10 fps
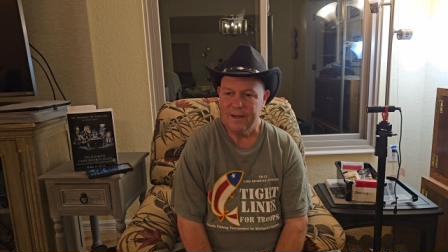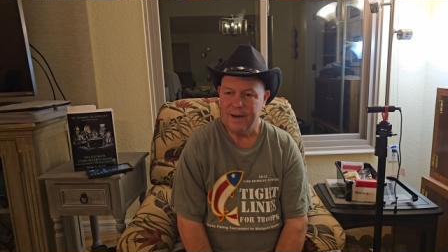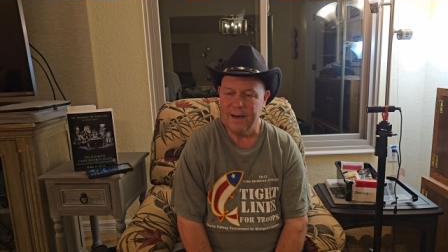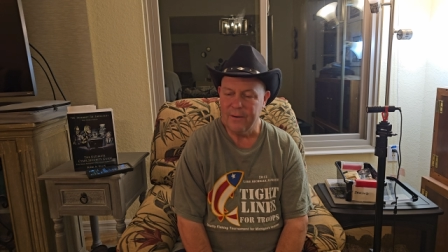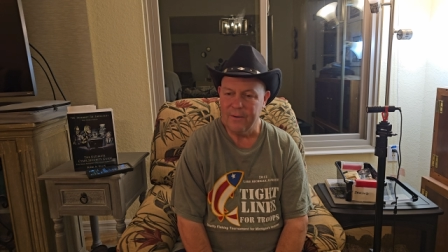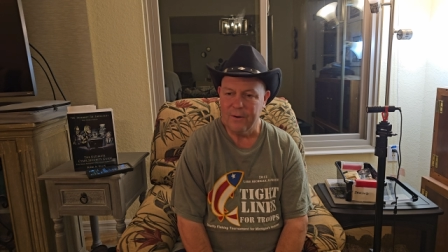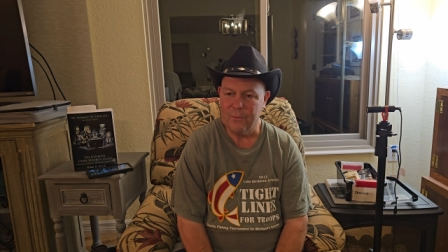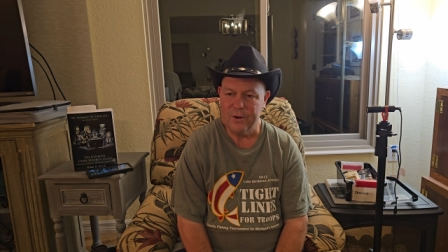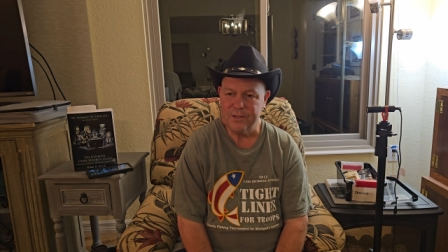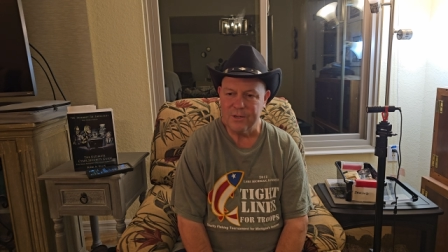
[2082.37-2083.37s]
I don't know,
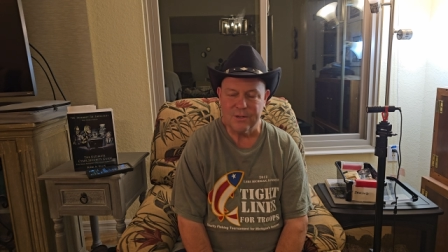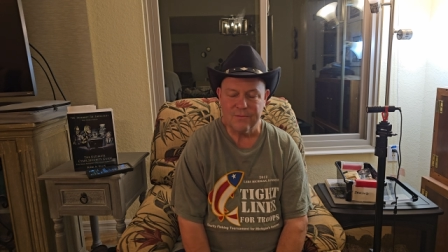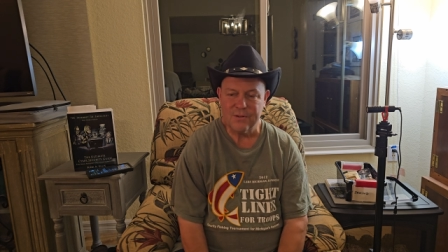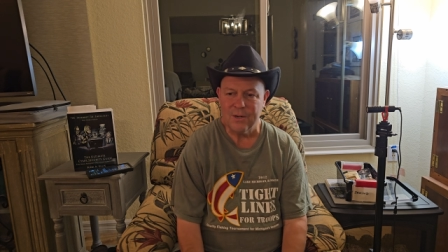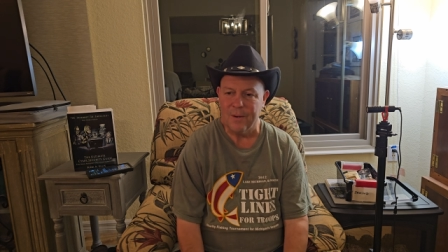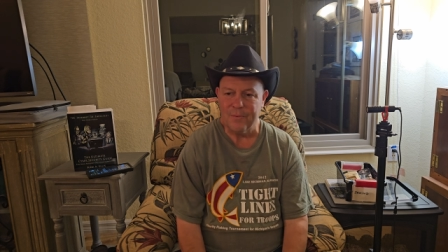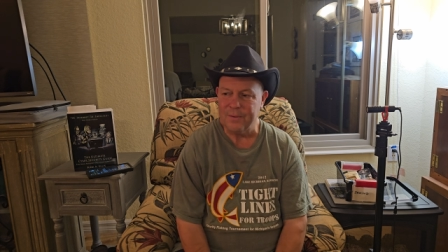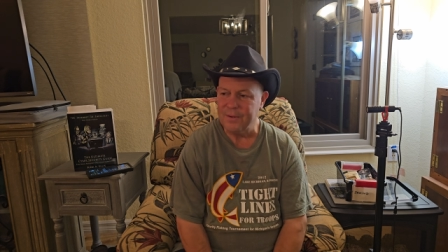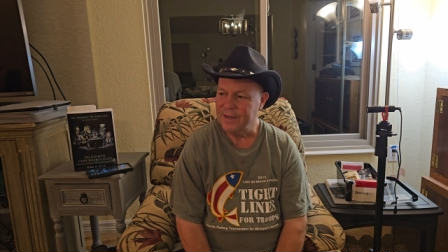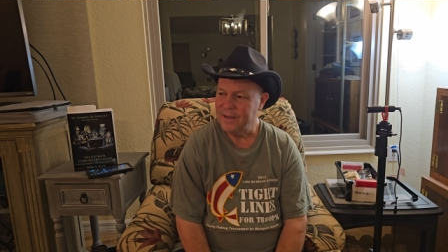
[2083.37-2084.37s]
Witches of
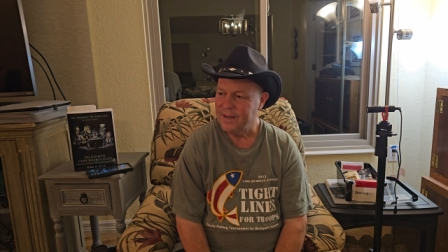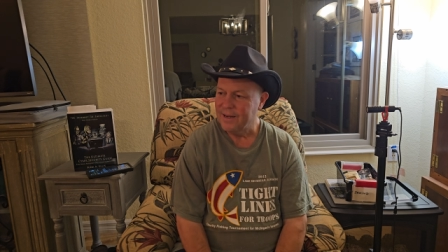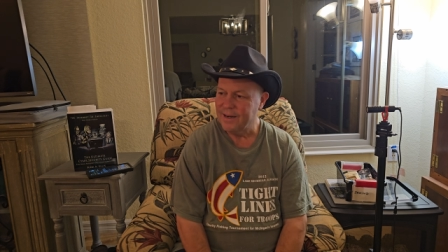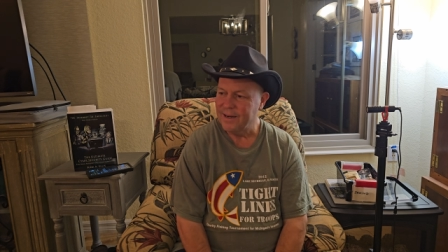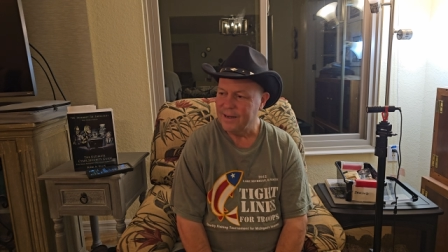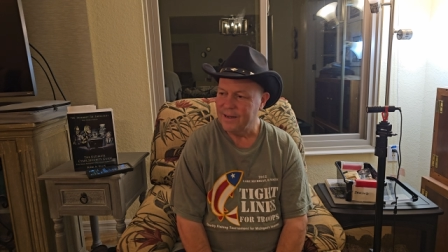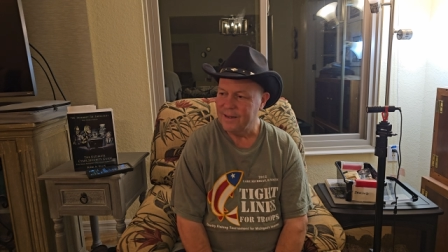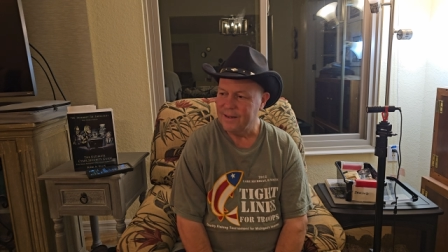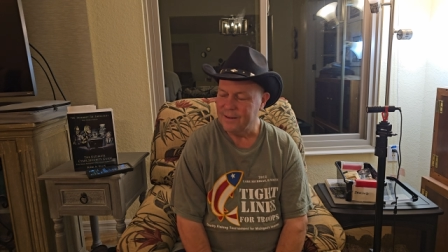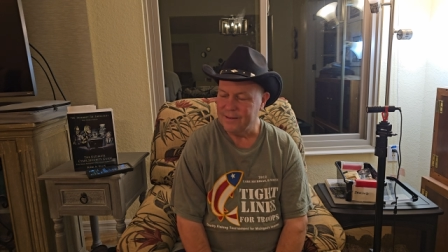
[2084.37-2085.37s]
something.
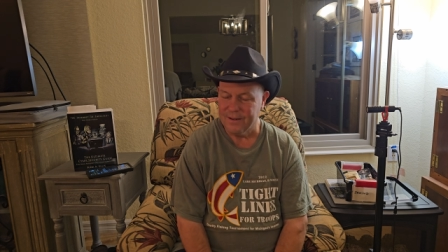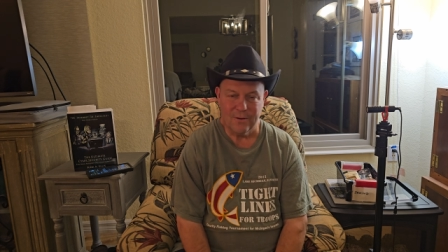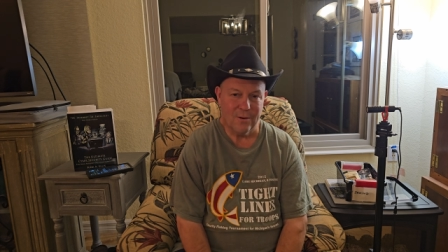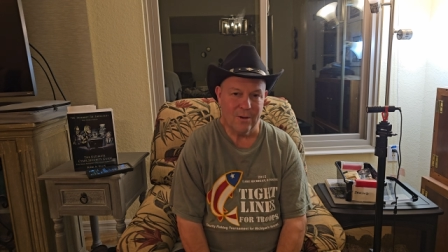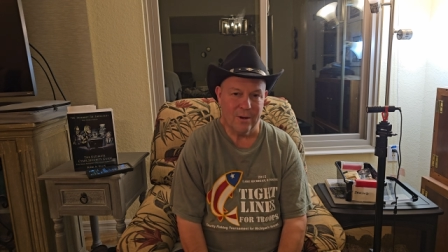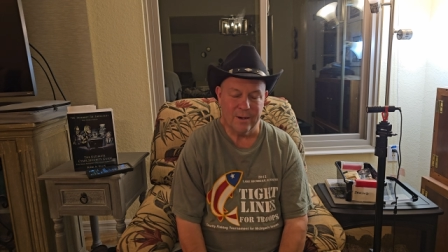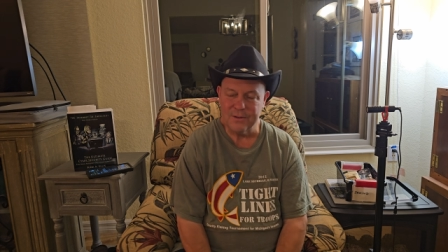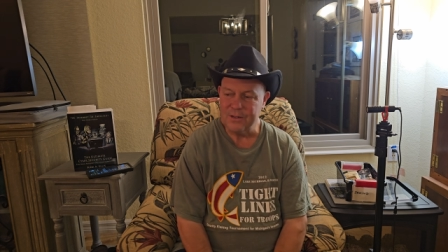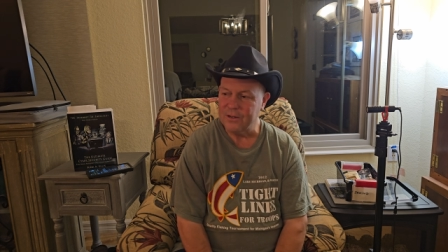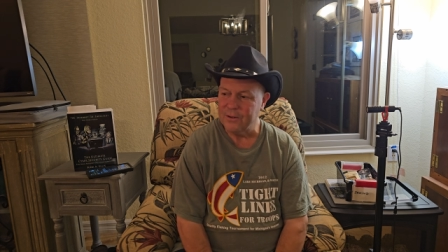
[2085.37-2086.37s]
The girl on it
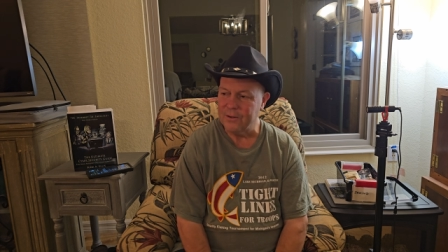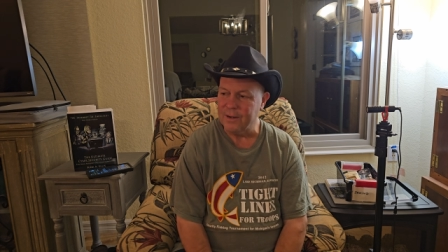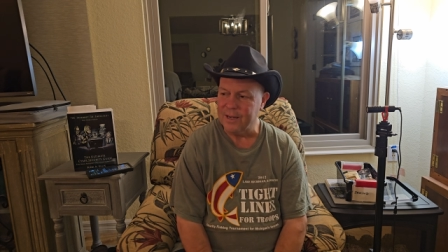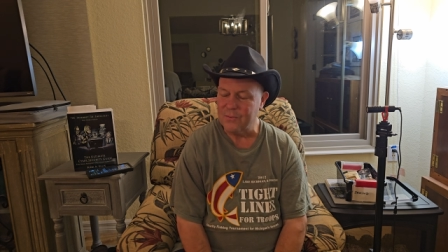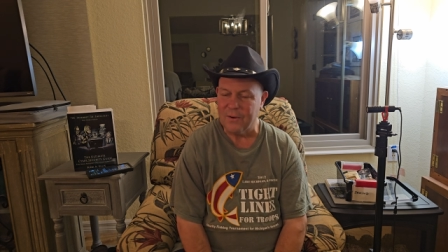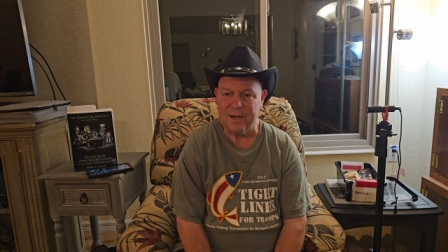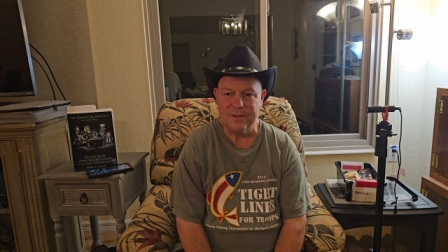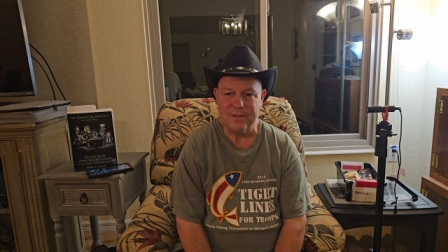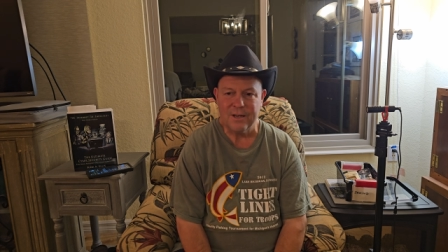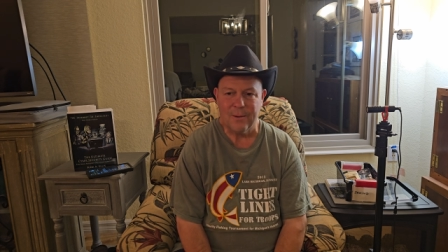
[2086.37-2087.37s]
was cute, and that's why I
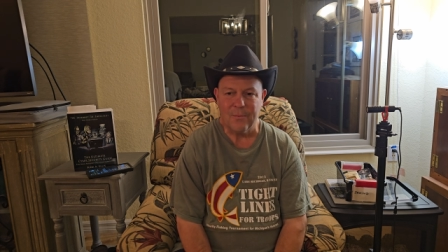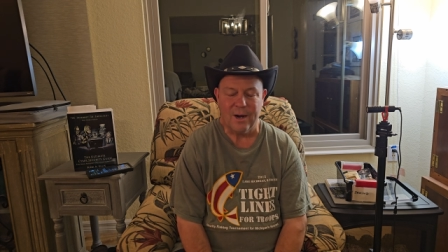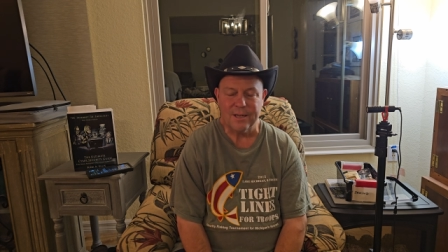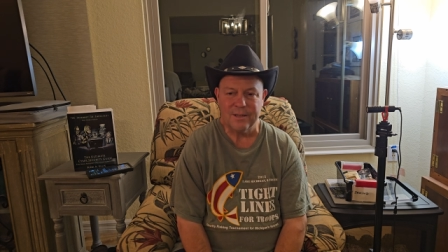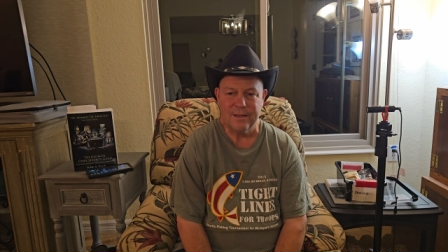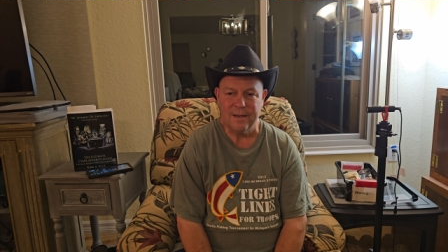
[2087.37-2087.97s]
just kept watching it.